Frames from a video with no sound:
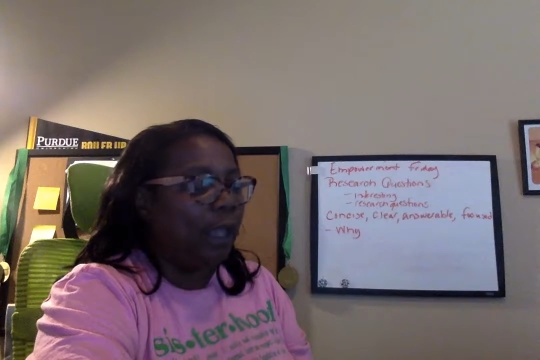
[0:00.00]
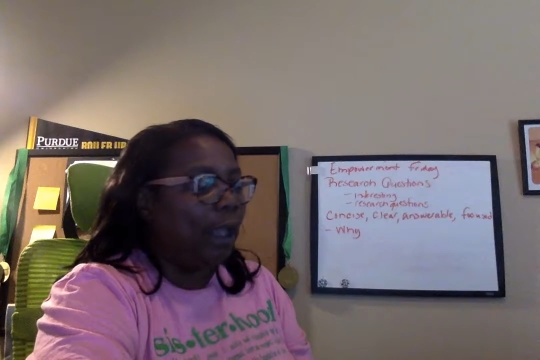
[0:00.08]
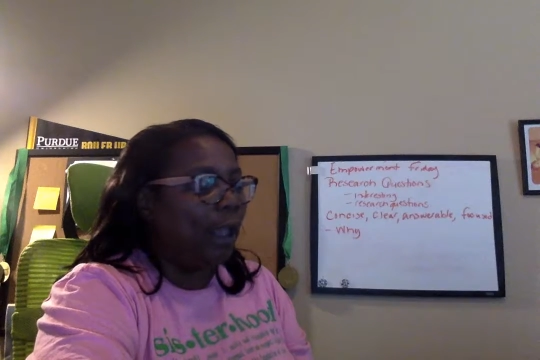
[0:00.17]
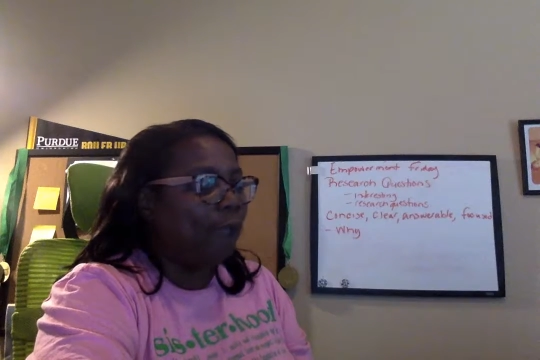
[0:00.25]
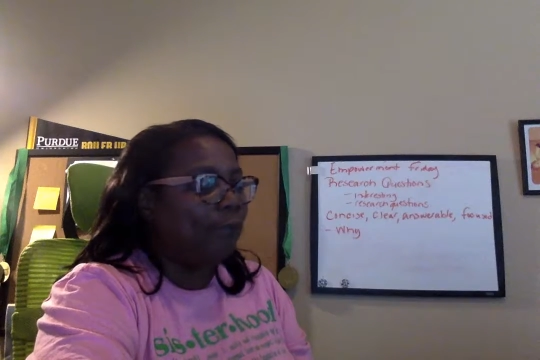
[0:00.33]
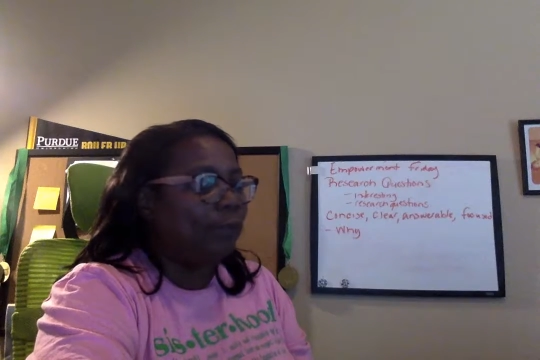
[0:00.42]

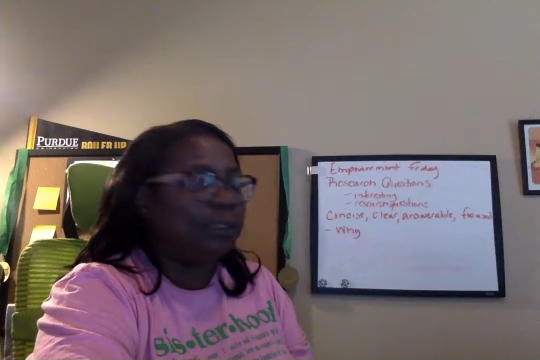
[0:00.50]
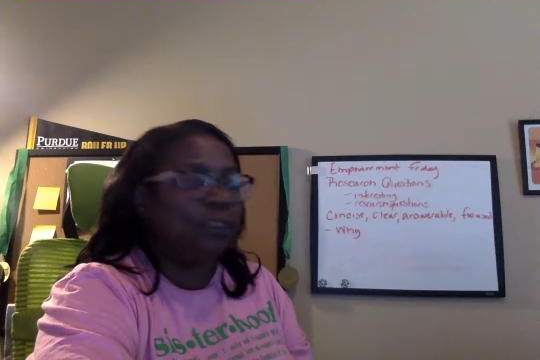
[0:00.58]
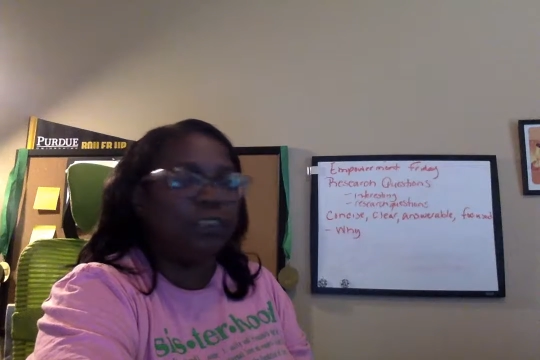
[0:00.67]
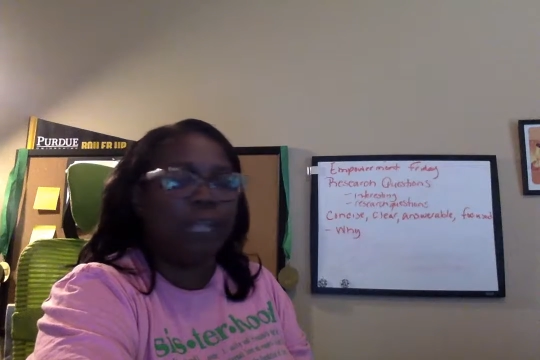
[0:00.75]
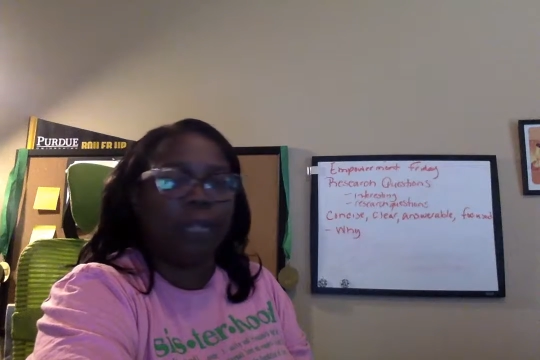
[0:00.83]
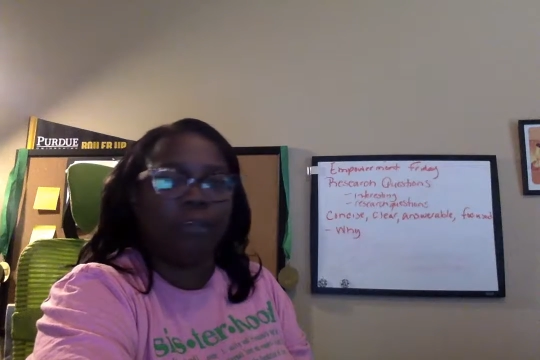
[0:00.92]
have on a
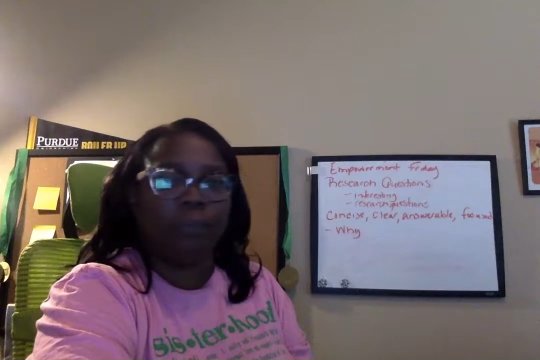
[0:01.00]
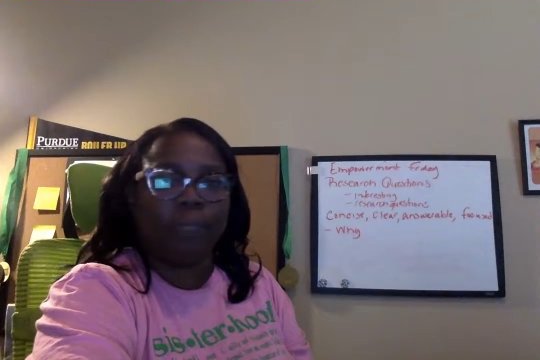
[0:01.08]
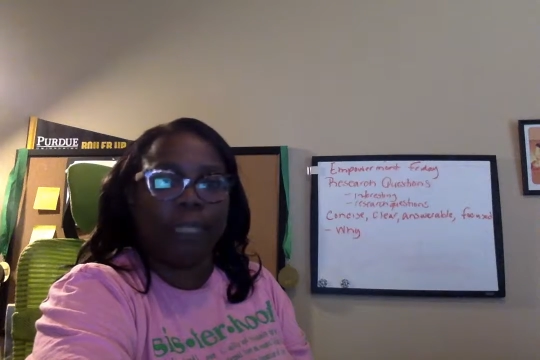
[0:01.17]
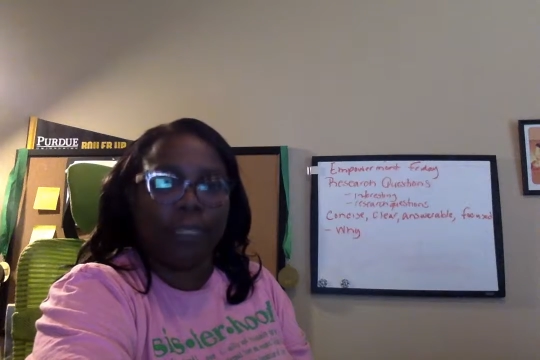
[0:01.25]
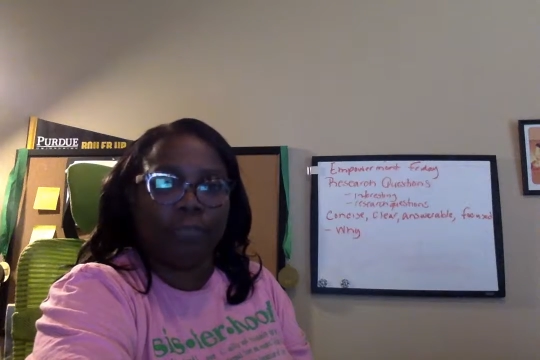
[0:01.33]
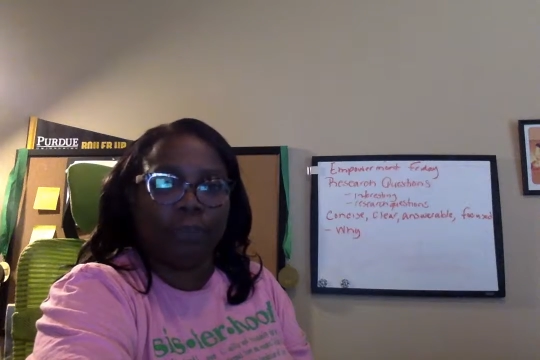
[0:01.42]
child's
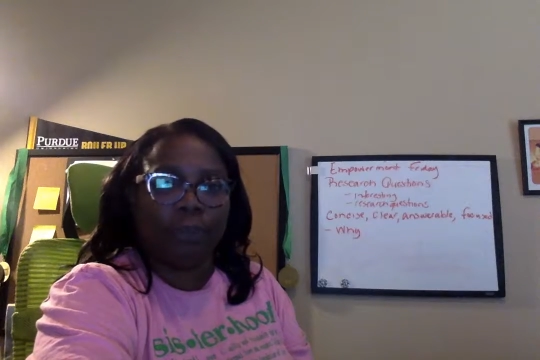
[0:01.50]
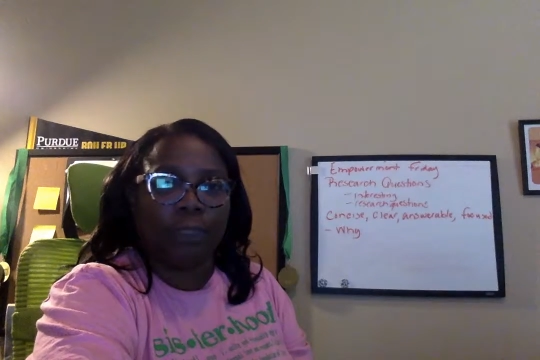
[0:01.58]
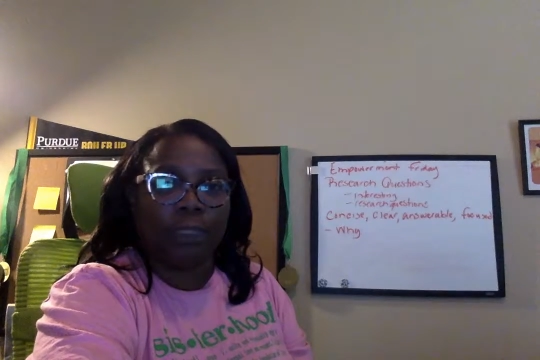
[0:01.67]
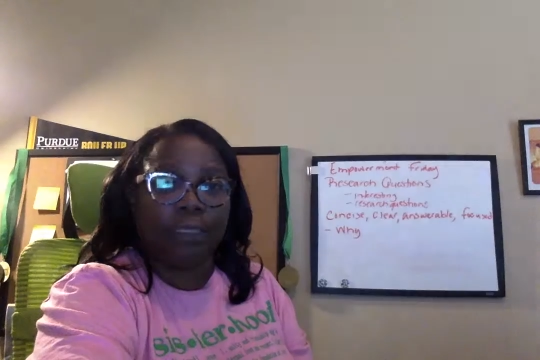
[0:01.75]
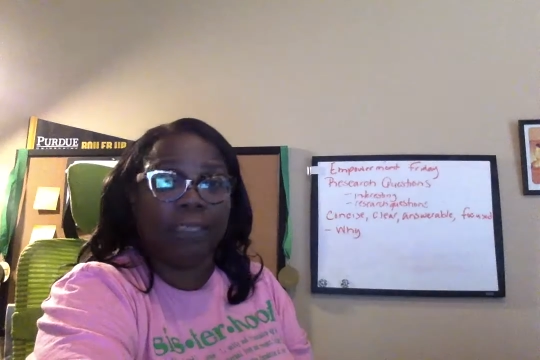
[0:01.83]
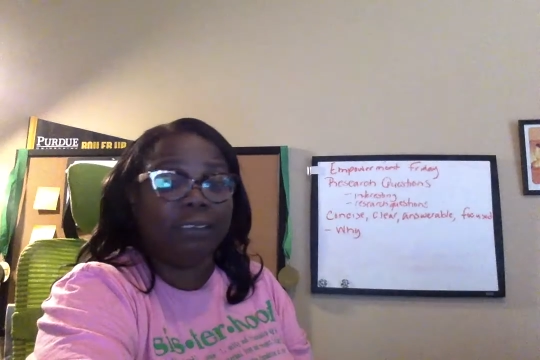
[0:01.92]
behavior?
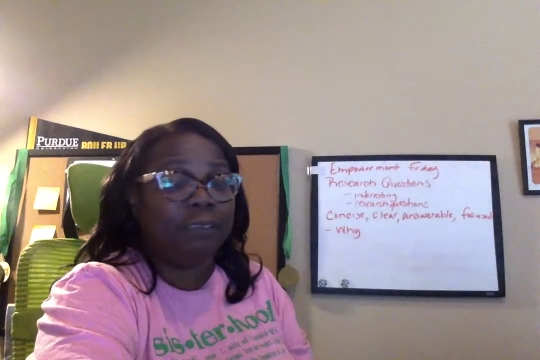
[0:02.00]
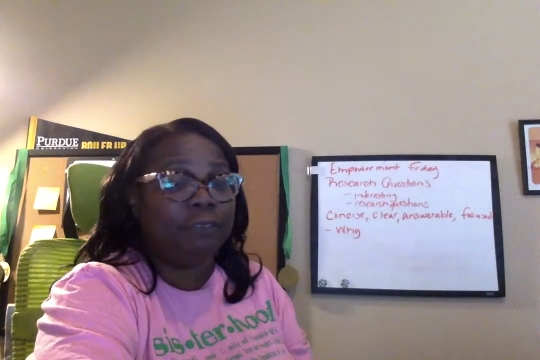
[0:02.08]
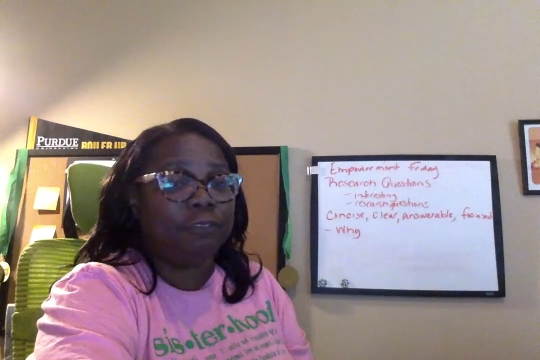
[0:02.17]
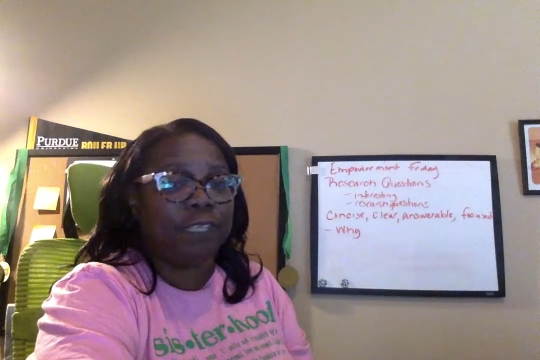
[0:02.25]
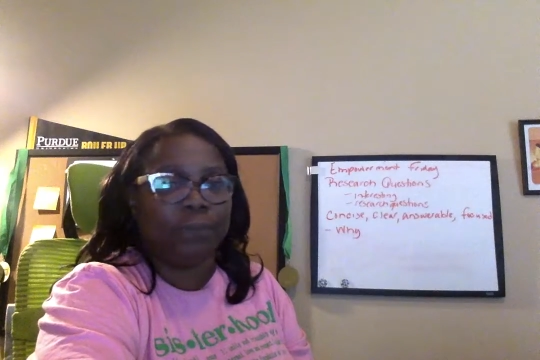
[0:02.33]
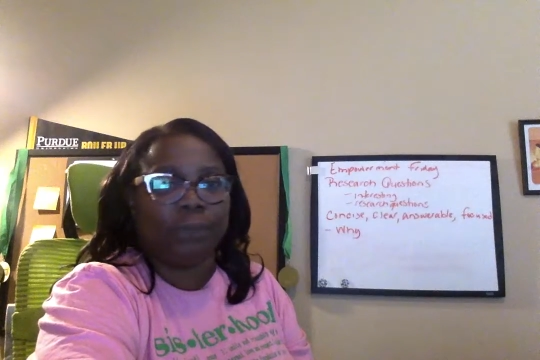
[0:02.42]
That's a
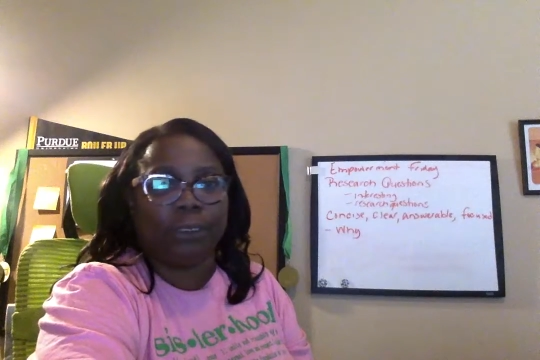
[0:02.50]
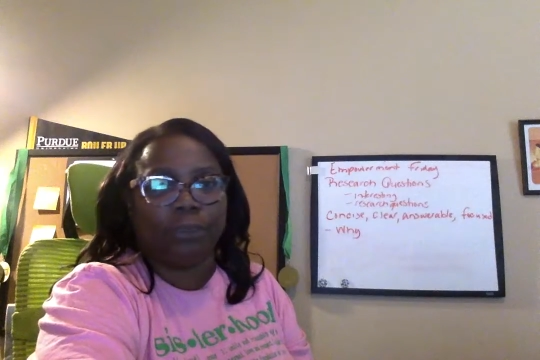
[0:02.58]
very